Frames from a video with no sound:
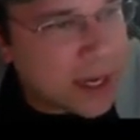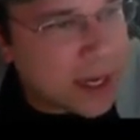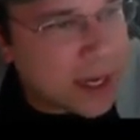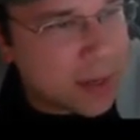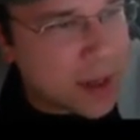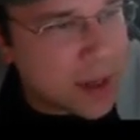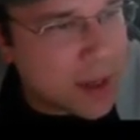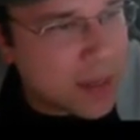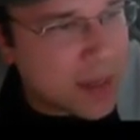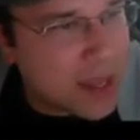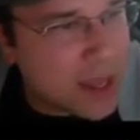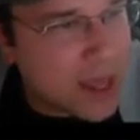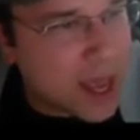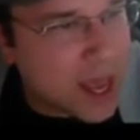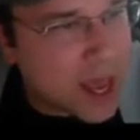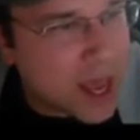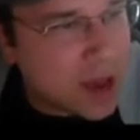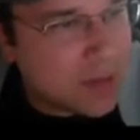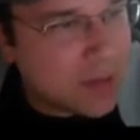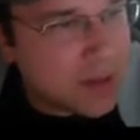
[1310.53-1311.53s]
The
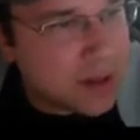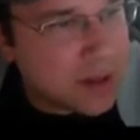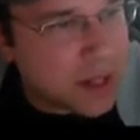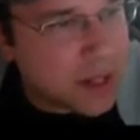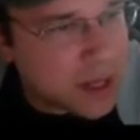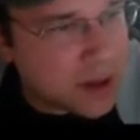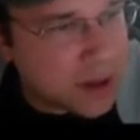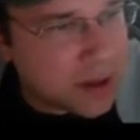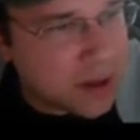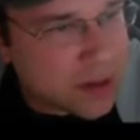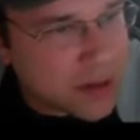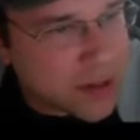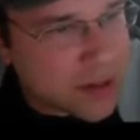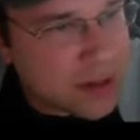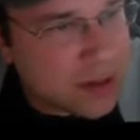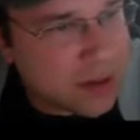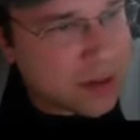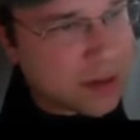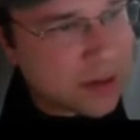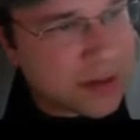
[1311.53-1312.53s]
Cavaliers,
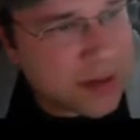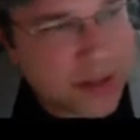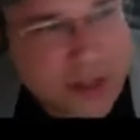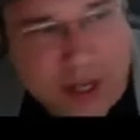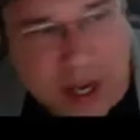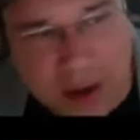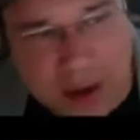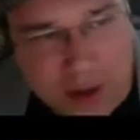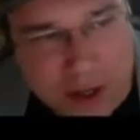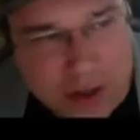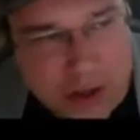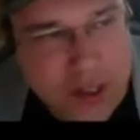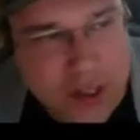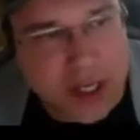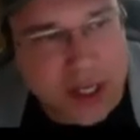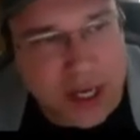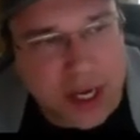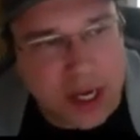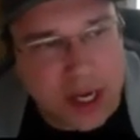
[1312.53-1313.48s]
this is kind of interesting.